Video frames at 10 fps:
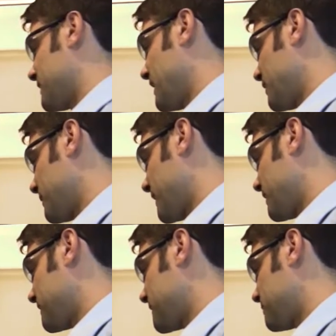and applying
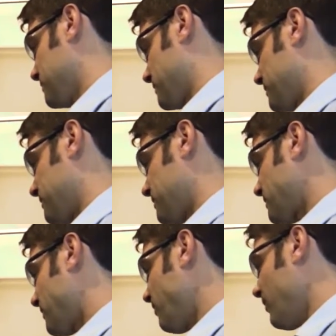new physics
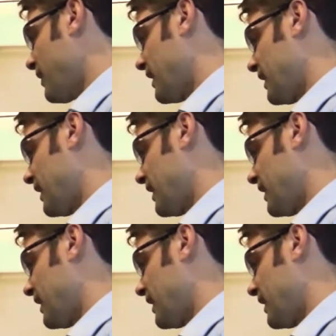so that we